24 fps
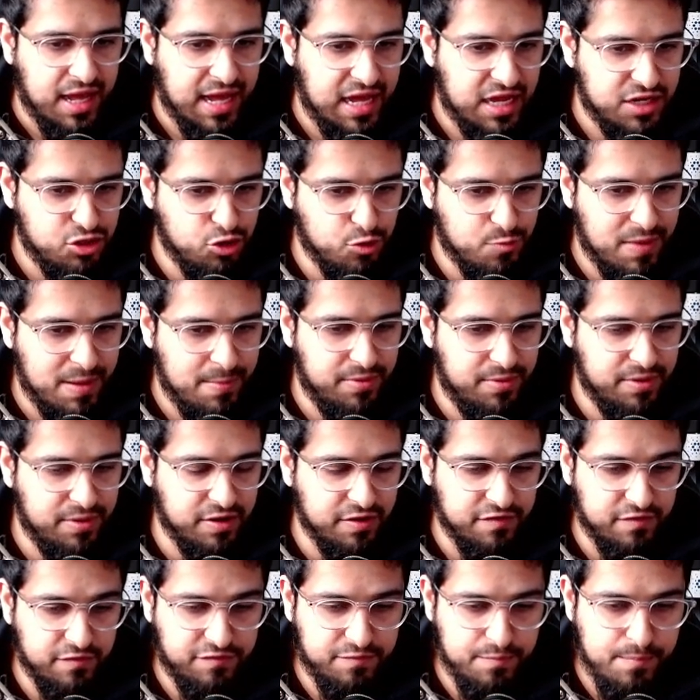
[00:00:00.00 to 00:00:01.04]
And you
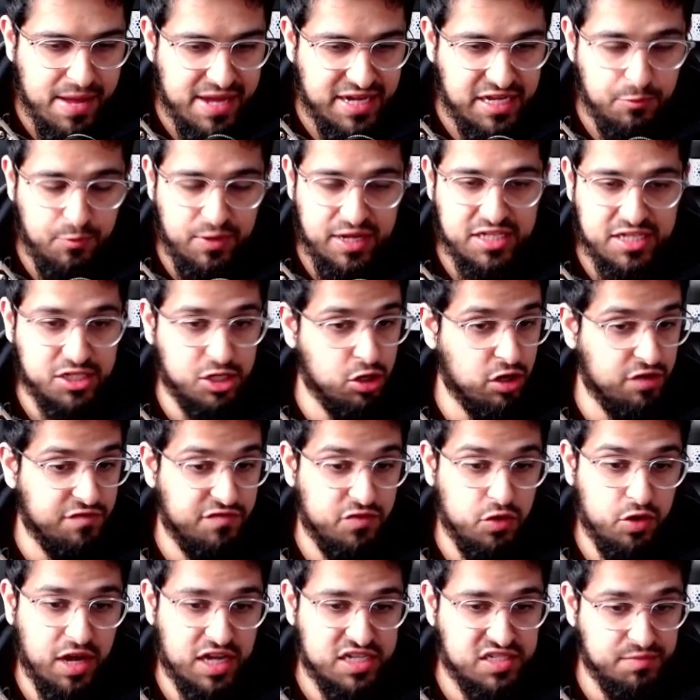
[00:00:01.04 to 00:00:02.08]
remember many weeks ago, if
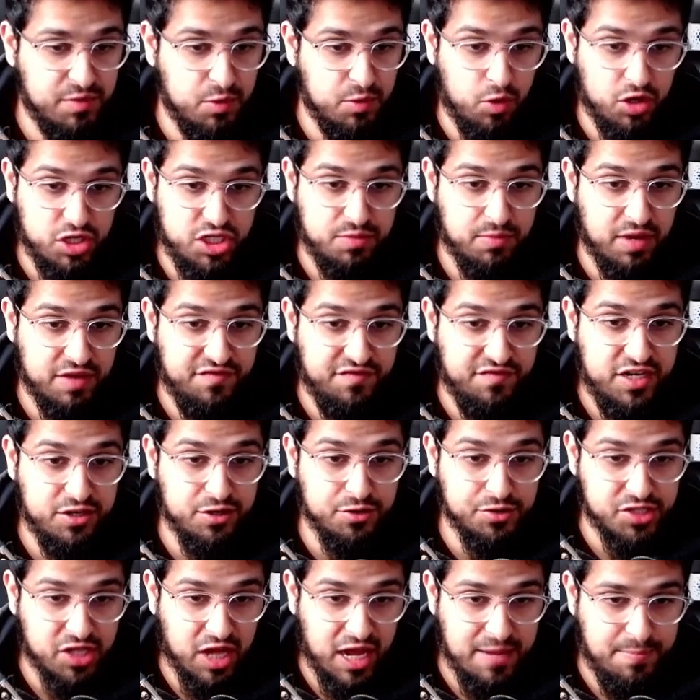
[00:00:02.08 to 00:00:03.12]
you guys have been watching my videos, I